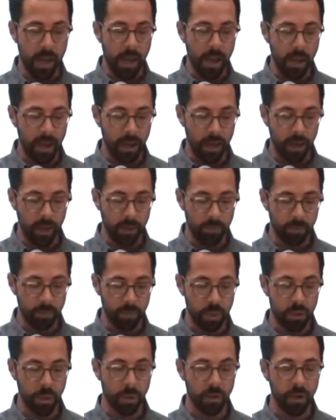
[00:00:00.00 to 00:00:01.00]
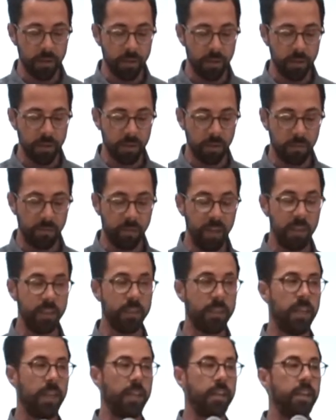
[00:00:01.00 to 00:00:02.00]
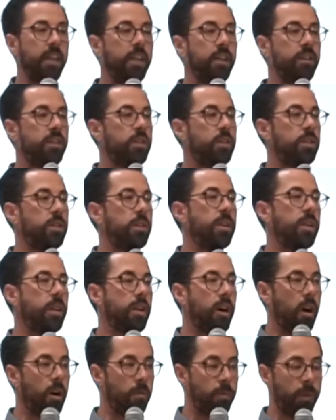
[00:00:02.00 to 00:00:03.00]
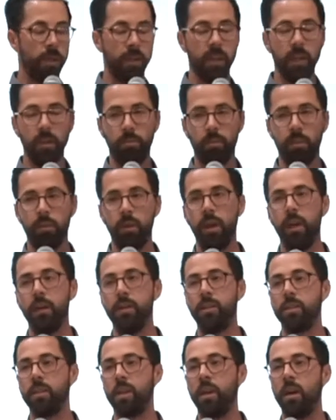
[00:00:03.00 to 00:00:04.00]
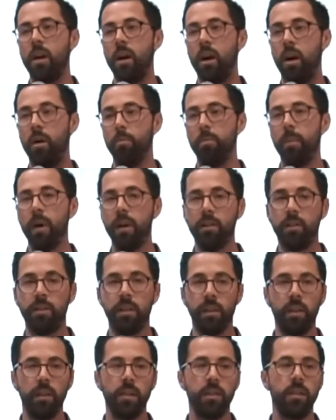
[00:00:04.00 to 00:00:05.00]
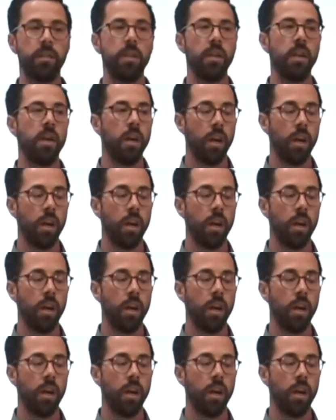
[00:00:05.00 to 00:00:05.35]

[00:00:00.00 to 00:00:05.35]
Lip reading: 8 during this feast, and he stood up and he preached a message